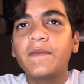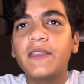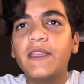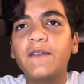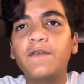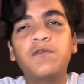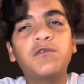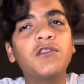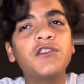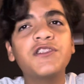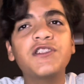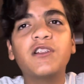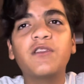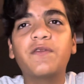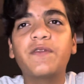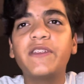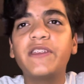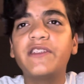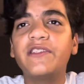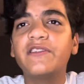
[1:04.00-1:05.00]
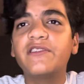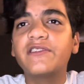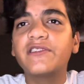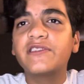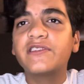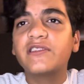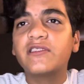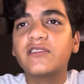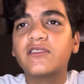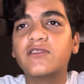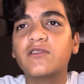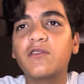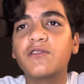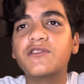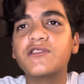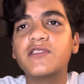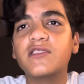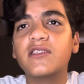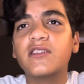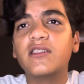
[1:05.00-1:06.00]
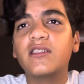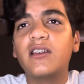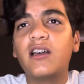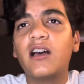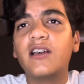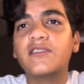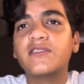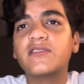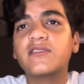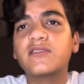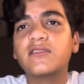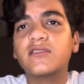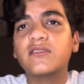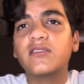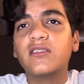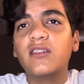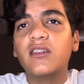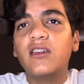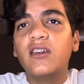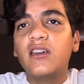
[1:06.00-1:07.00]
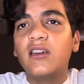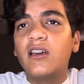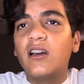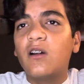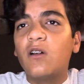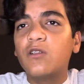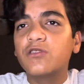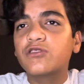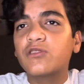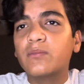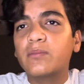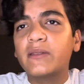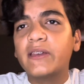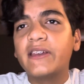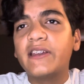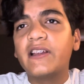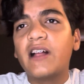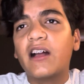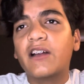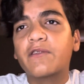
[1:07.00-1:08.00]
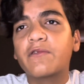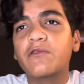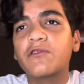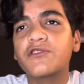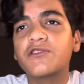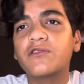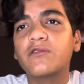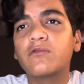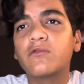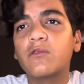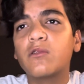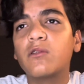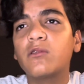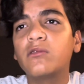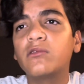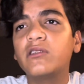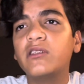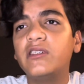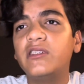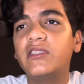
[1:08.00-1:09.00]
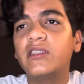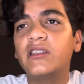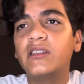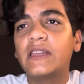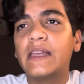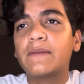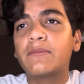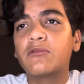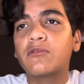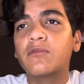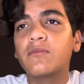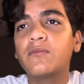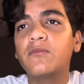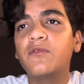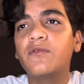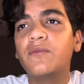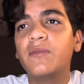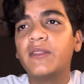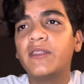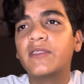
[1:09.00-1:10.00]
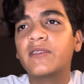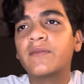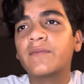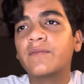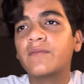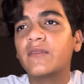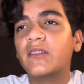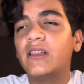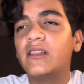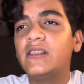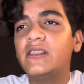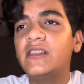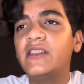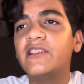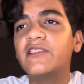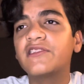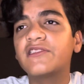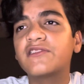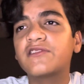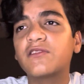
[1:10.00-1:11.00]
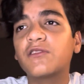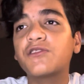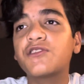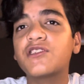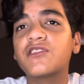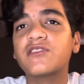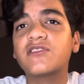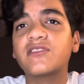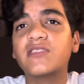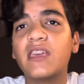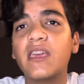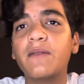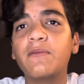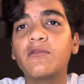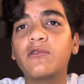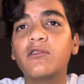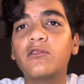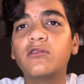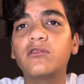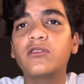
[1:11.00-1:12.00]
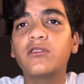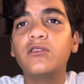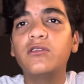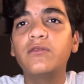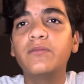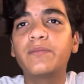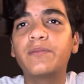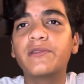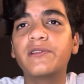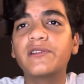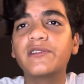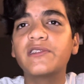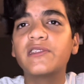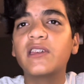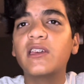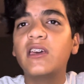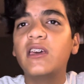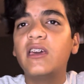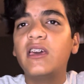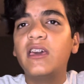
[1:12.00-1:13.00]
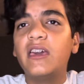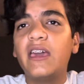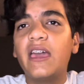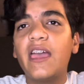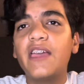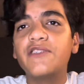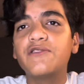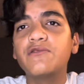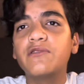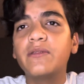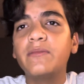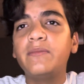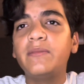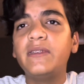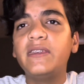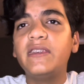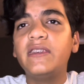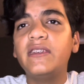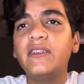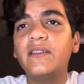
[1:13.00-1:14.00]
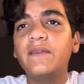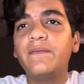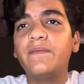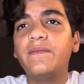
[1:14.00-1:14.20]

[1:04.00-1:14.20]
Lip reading: Influential figures such as also played a crucial role in the labor movement. Leaders such as Samuel Gompers, Edwin B.